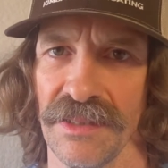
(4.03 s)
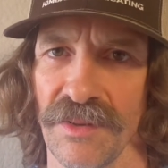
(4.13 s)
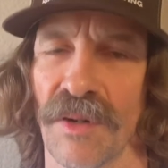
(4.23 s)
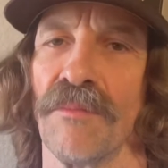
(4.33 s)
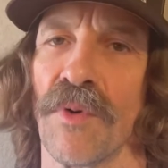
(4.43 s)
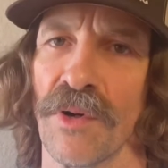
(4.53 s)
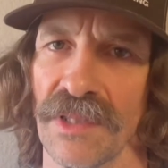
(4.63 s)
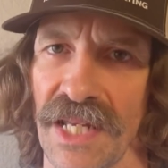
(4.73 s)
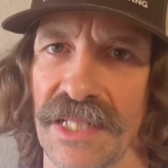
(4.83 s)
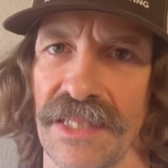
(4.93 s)
you are more
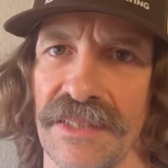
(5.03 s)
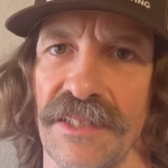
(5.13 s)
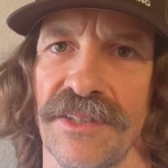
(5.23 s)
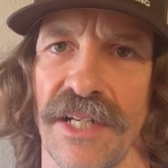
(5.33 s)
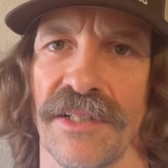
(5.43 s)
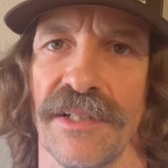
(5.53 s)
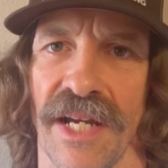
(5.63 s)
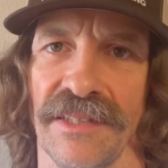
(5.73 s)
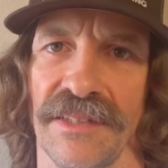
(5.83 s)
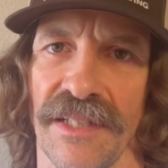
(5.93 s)
likely to tear your
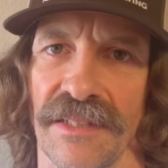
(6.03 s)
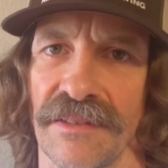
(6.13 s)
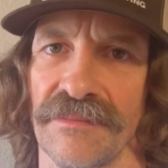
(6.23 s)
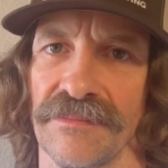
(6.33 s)
ACL.